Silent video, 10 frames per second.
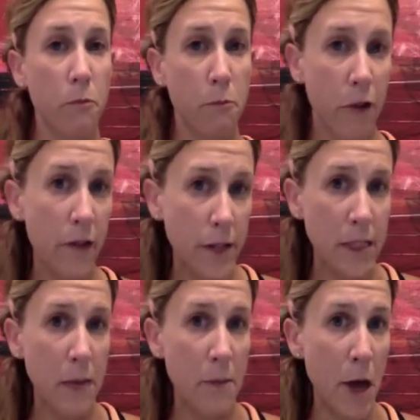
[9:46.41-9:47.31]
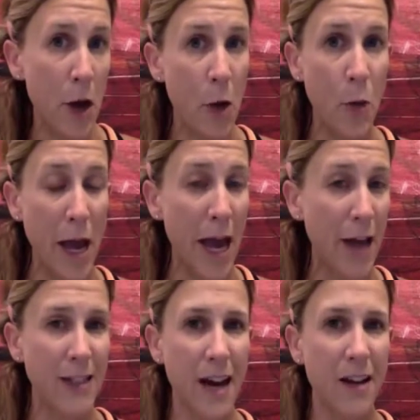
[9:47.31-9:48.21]
previously been away out
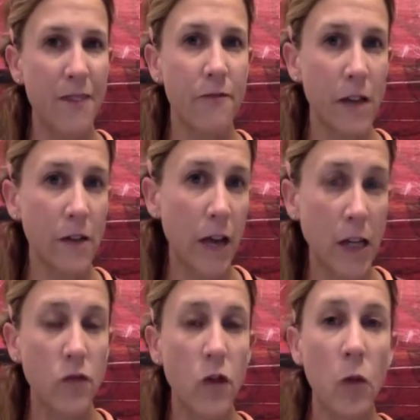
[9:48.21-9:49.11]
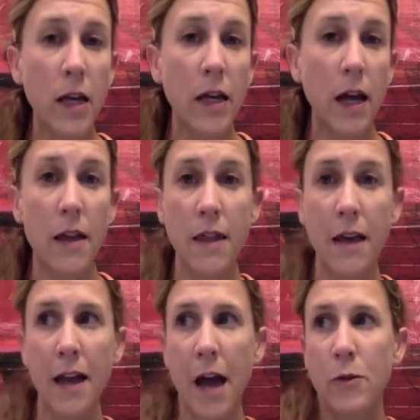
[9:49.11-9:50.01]
of town in Vegas for a week, and
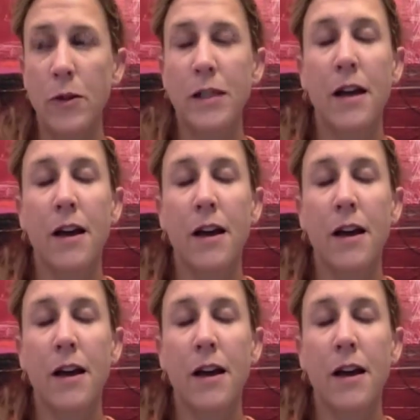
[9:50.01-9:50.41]
then I was